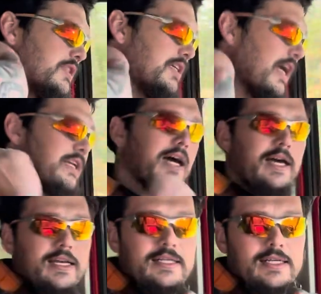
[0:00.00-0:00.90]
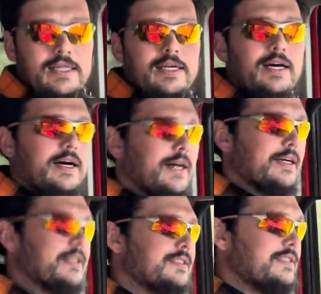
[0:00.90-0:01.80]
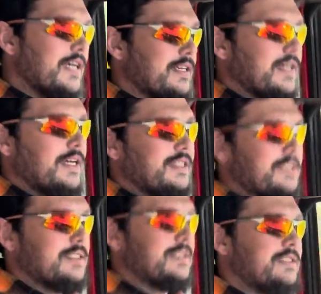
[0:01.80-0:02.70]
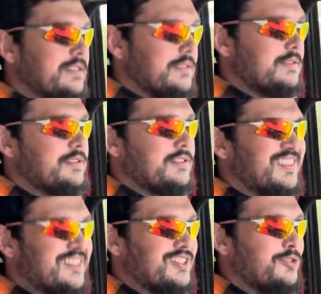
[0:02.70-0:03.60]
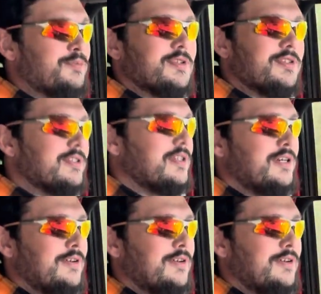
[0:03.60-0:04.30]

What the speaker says: Tech 9 because the Tech 9 is just a super